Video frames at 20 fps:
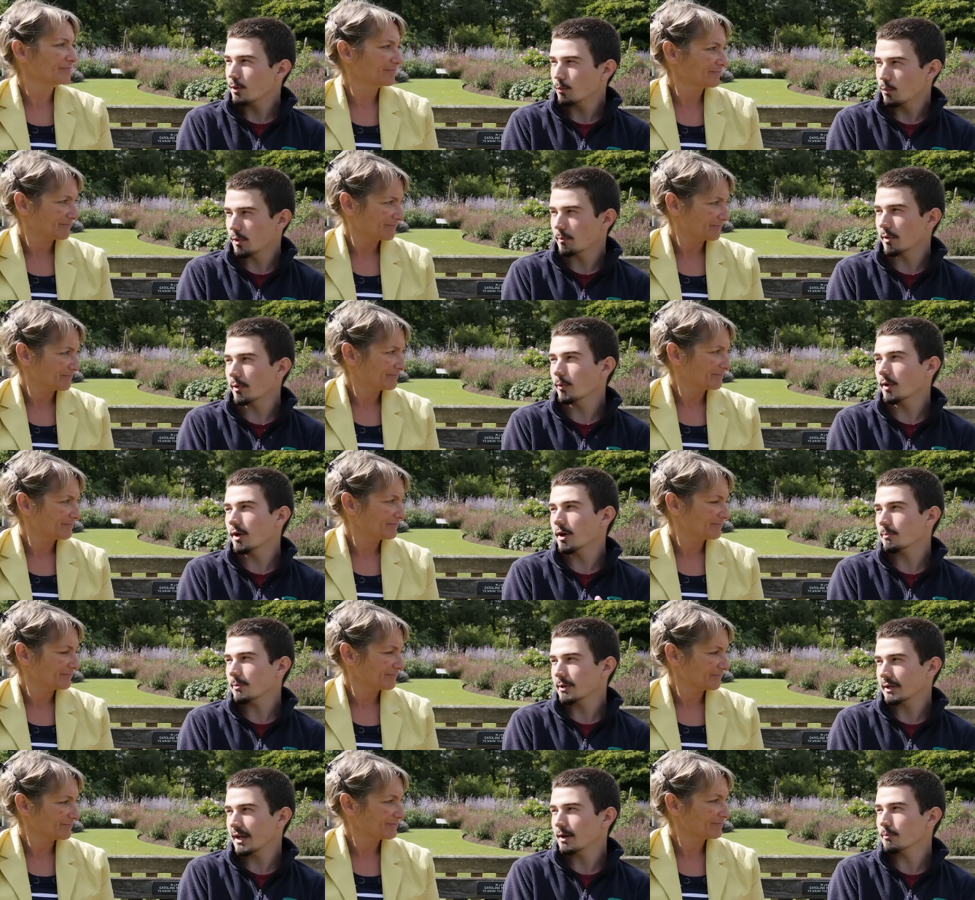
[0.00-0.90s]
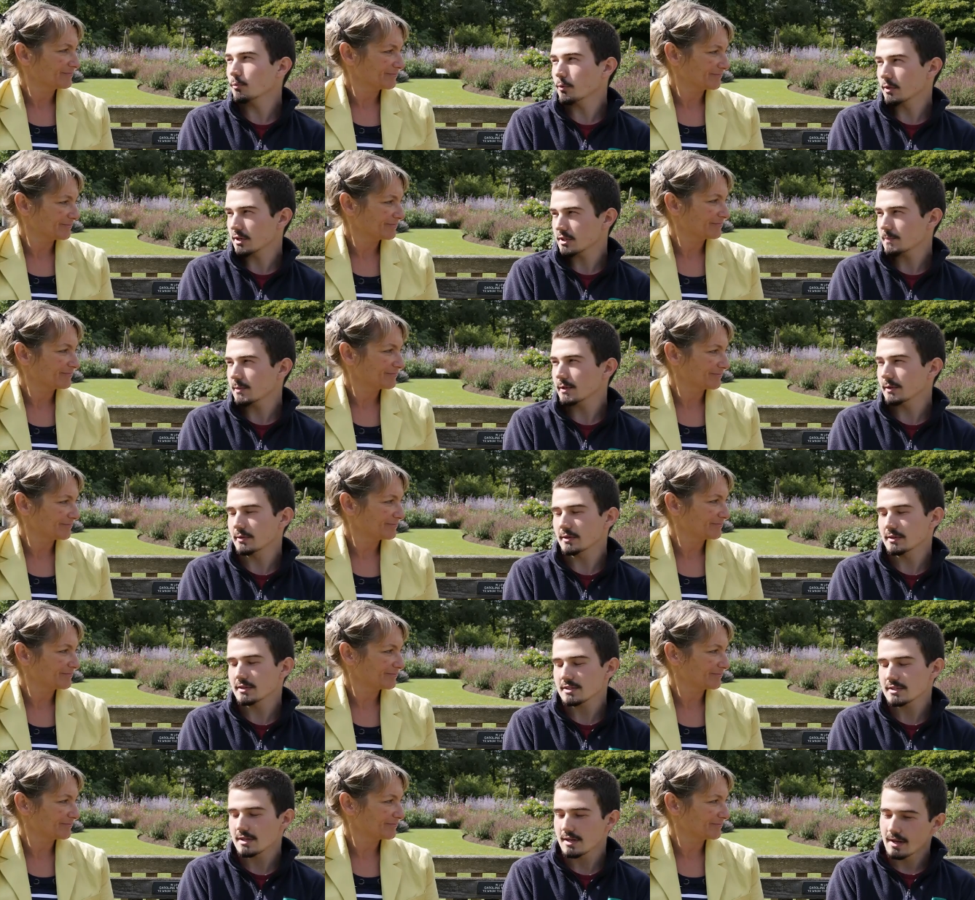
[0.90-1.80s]
Speaker 1: work my way up and get more
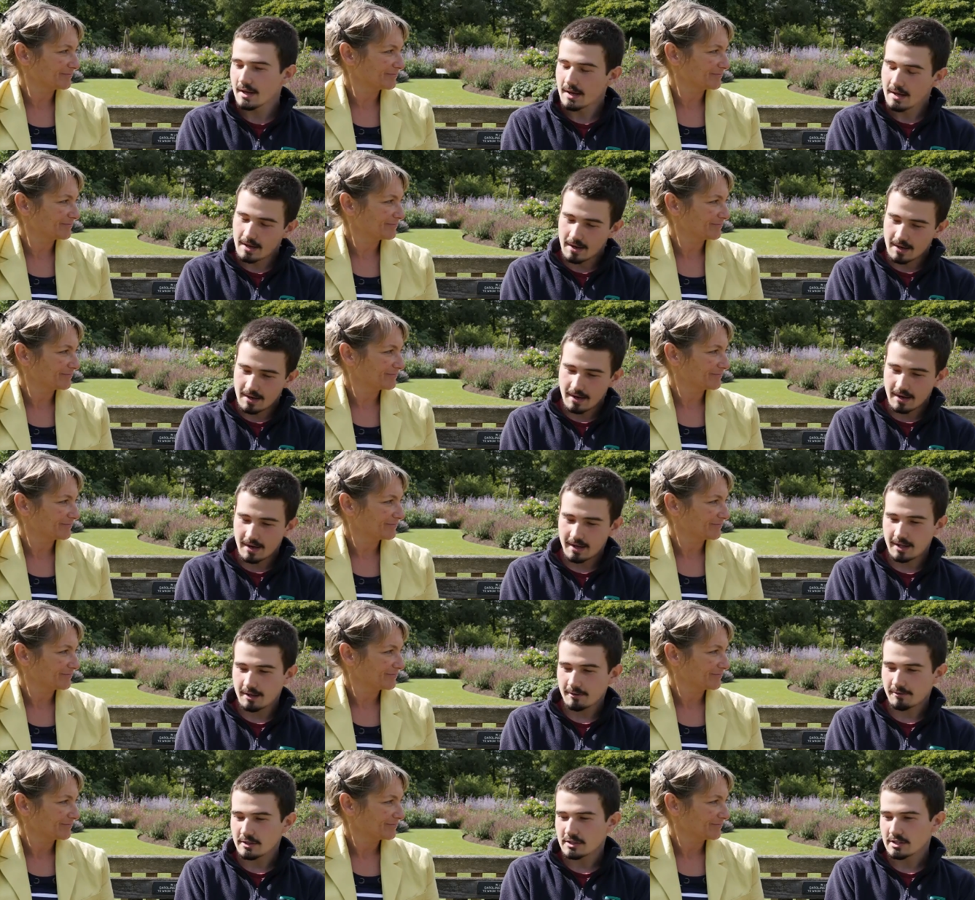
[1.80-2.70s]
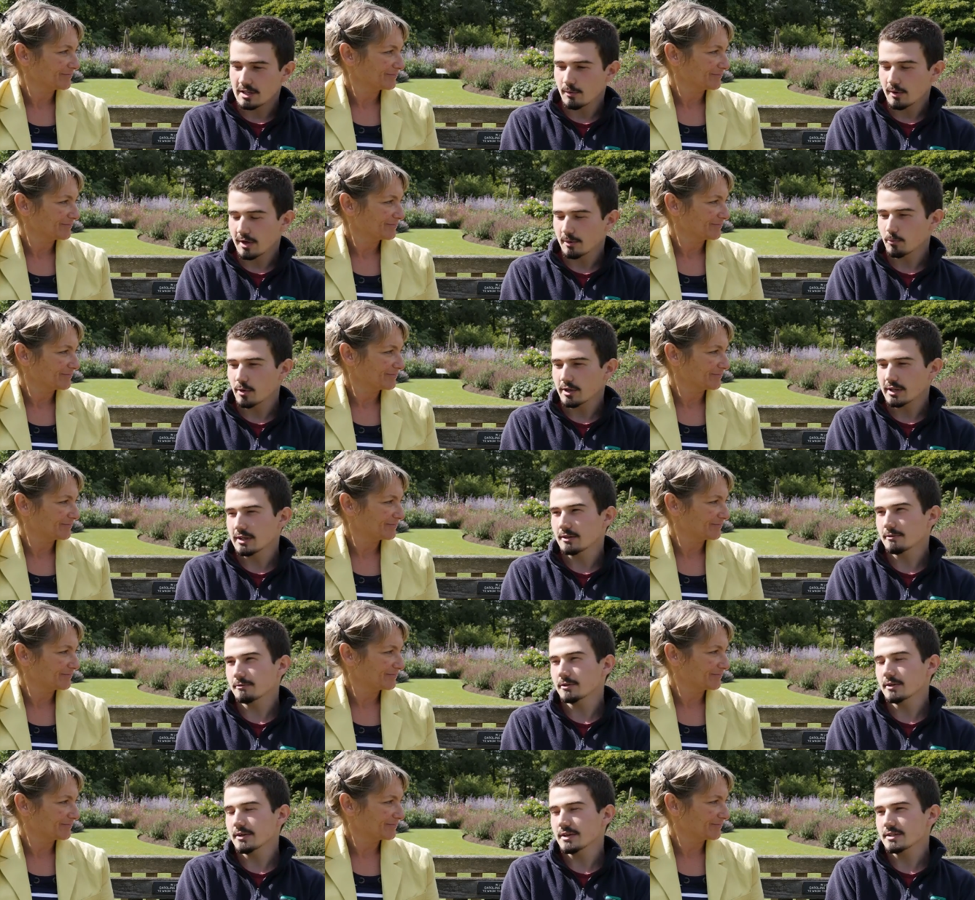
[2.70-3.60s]
experience, and then eventually when I'm ready in
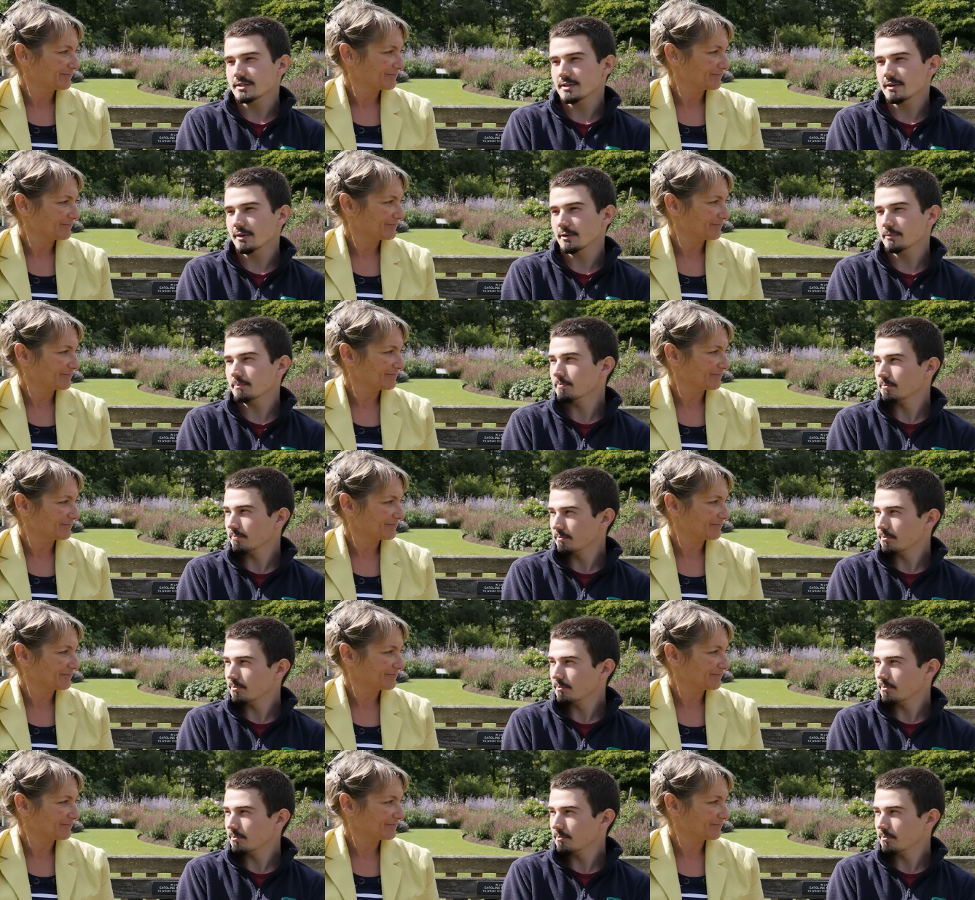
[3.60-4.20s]
a few years time,